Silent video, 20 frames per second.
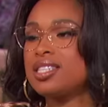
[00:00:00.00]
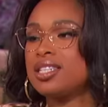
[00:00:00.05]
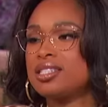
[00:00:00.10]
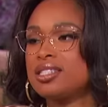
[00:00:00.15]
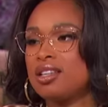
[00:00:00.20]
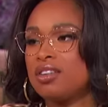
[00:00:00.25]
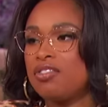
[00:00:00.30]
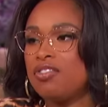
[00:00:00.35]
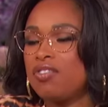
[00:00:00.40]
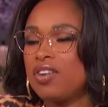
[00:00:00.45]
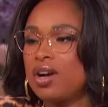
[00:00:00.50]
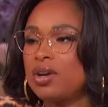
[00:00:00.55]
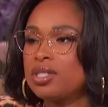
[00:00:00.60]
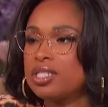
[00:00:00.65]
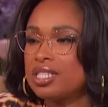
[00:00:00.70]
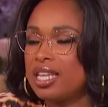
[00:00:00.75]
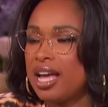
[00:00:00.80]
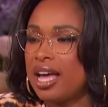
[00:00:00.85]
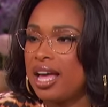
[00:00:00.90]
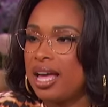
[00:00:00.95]
is the
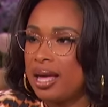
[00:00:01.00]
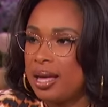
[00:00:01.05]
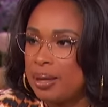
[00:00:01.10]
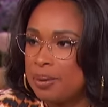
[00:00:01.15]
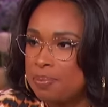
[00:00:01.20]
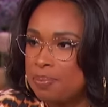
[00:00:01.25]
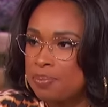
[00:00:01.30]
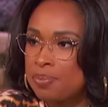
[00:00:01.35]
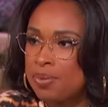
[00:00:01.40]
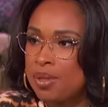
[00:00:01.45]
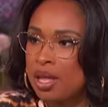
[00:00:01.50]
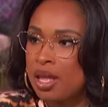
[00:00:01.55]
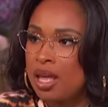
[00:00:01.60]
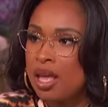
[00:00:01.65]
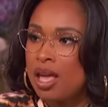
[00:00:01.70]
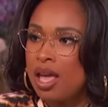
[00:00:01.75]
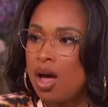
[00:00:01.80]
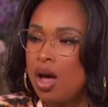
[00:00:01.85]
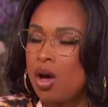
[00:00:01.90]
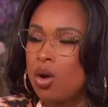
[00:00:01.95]
first time
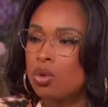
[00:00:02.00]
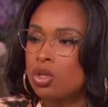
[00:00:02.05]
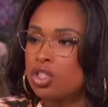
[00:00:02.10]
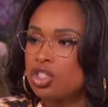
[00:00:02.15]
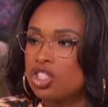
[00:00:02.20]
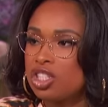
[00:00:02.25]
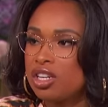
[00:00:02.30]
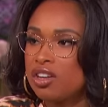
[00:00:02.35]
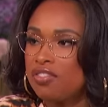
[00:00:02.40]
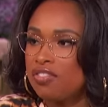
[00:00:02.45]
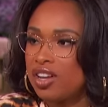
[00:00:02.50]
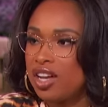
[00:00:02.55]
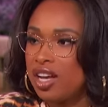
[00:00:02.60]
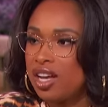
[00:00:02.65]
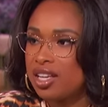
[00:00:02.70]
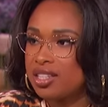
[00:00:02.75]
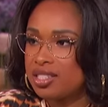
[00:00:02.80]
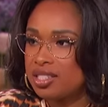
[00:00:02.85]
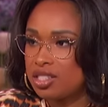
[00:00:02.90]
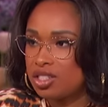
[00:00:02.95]
on the Jennifer
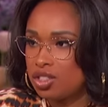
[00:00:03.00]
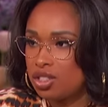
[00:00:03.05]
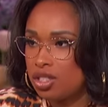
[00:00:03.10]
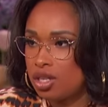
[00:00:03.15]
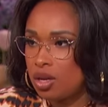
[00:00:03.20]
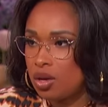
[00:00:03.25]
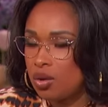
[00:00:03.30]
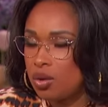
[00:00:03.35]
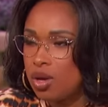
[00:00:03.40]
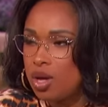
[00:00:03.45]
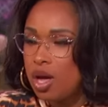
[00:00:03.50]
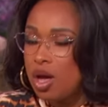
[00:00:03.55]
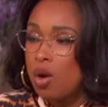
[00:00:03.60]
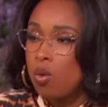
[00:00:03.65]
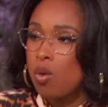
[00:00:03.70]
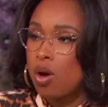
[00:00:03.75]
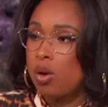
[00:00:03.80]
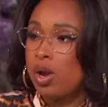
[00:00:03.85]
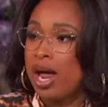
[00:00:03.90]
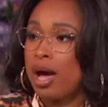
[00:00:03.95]
Hudson show
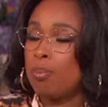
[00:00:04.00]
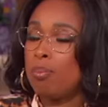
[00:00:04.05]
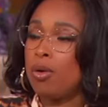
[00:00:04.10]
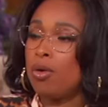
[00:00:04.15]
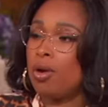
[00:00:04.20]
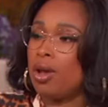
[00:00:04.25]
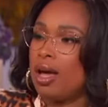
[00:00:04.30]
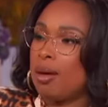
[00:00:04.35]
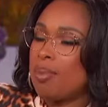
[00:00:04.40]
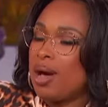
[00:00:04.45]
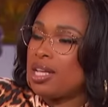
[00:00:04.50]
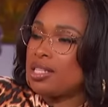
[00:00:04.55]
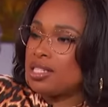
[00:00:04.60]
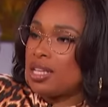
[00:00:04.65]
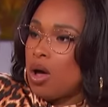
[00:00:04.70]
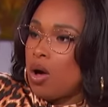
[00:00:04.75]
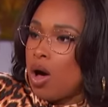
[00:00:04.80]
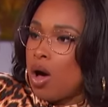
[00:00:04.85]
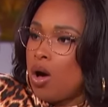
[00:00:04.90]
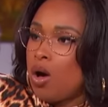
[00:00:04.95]
when I pull up, I
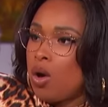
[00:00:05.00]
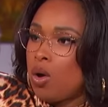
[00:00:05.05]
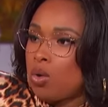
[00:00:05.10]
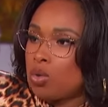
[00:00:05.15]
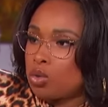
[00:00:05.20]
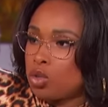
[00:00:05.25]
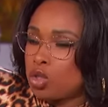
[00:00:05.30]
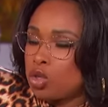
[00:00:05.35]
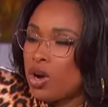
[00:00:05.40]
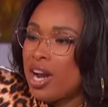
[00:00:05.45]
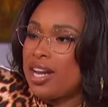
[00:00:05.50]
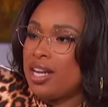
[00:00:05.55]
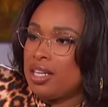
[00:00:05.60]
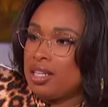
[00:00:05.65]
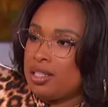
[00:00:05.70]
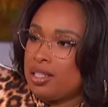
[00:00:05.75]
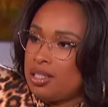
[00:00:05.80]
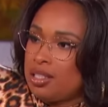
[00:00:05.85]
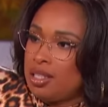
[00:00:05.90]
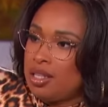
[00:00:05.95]
saw a whole
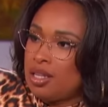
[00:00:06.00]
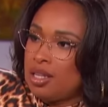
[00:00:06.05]
trailer